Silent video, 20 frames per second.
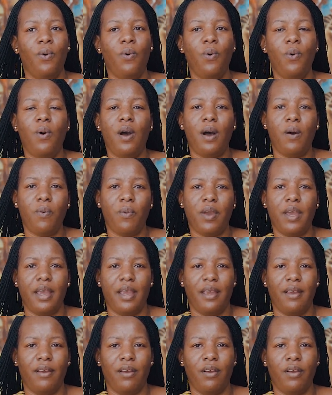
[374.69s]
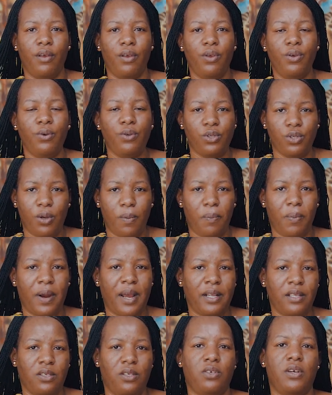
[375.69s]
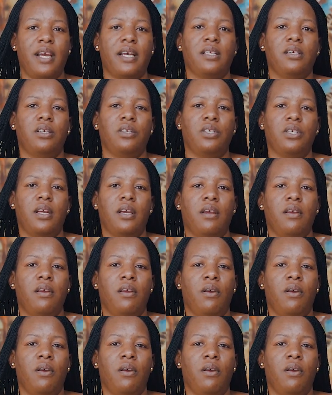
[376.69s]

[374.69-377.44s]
who are we? Use your brand strategy.